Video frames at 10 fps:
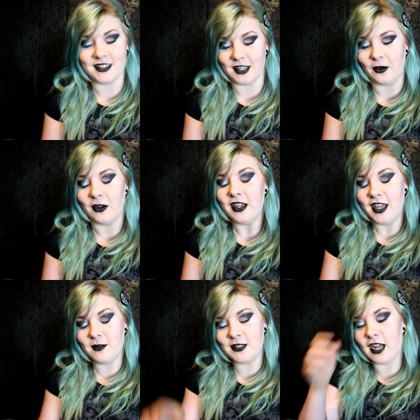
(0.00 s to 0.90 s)
so
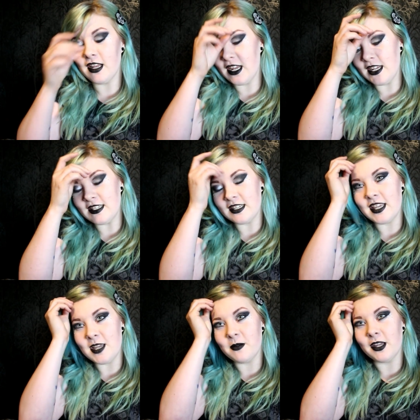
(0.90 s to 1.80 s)
it was kind of nice
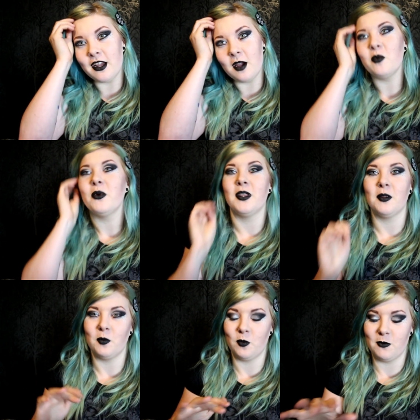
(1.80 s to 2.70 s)
keeping up
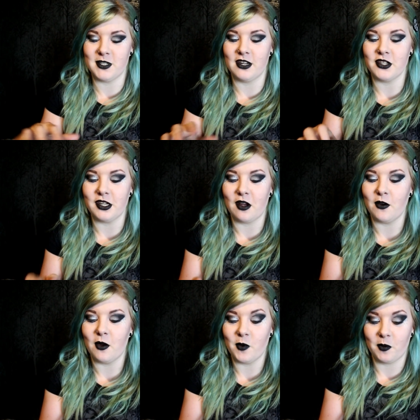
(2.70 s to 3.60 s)
with what was actually
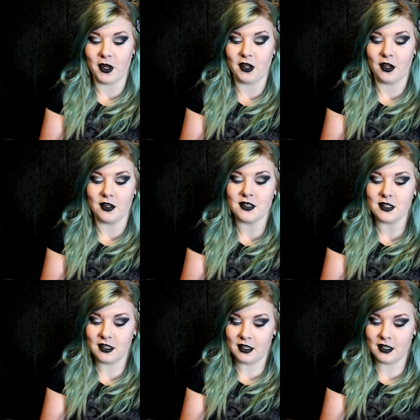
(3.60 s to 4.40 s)
going on with my coat.